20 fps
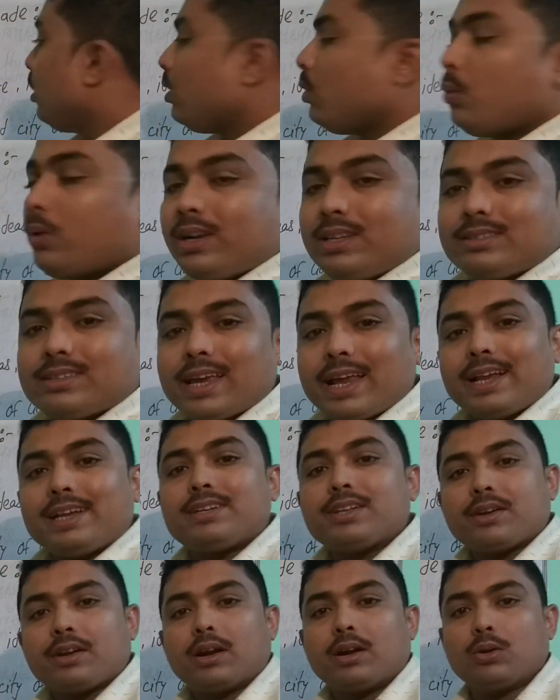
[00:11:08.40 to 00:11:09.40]
What is El
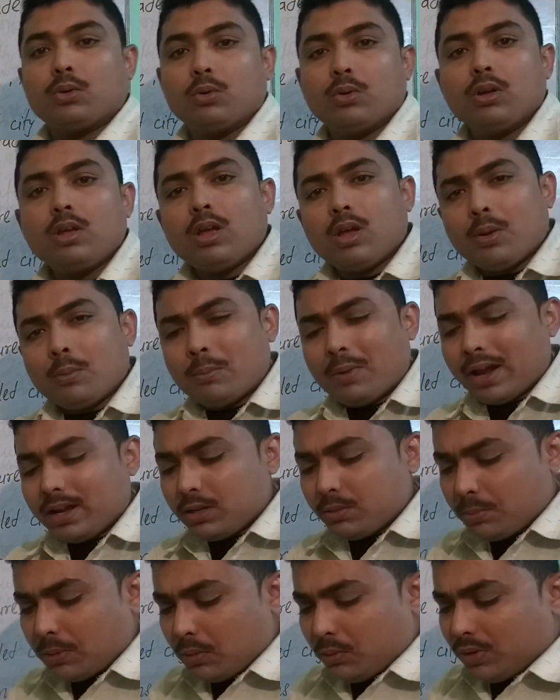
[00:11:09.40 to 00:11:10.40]
Dorado?
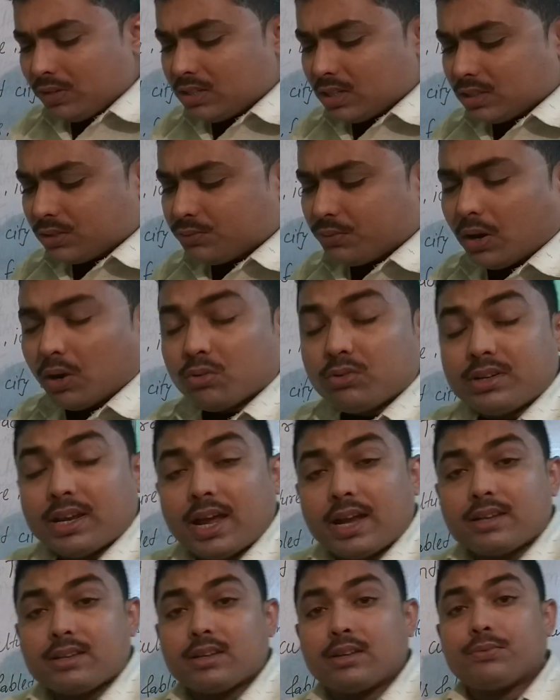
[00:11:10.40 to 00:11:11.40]
Might be we just found
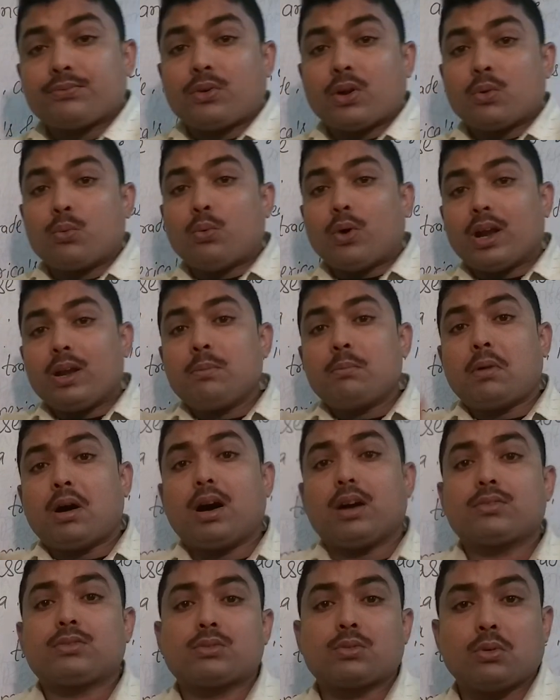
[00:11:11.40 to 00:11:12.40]
that for 1
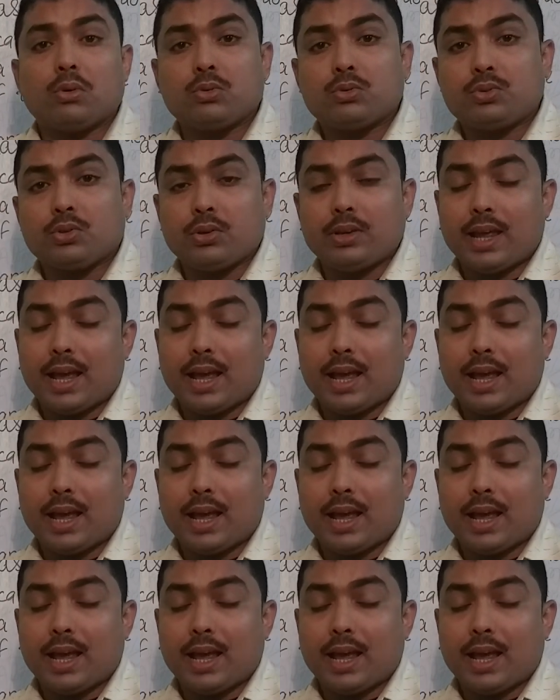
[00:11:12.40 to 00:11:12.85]
marks question,